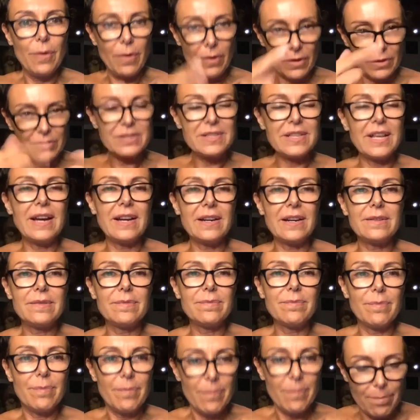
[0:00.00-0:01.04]
start
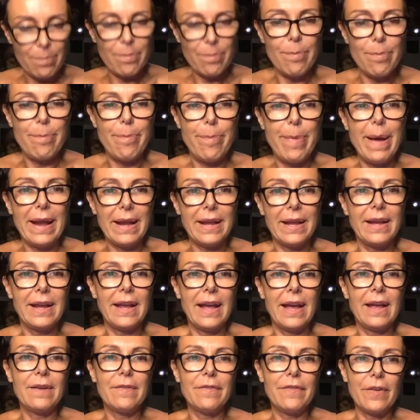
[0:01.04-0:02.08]
back
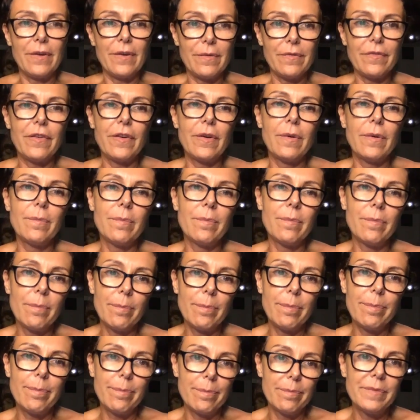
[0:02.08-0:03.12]
again from
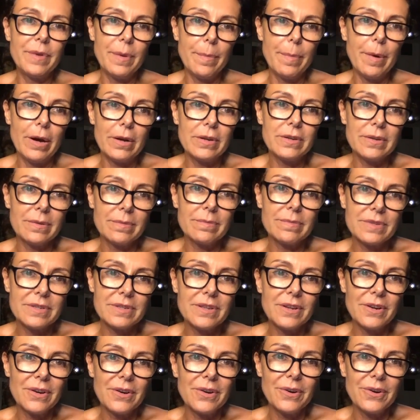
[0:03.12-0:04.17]
the bottom.
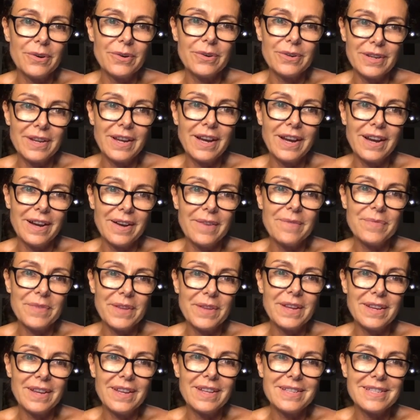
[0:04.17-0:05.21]
So yeah,
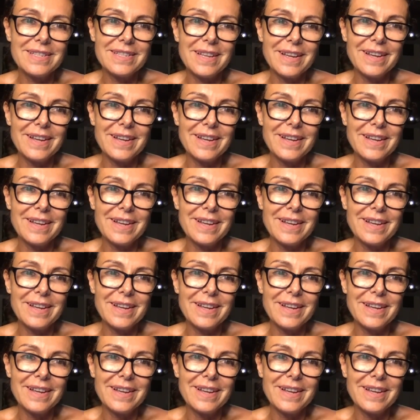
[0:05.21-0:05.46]
it's a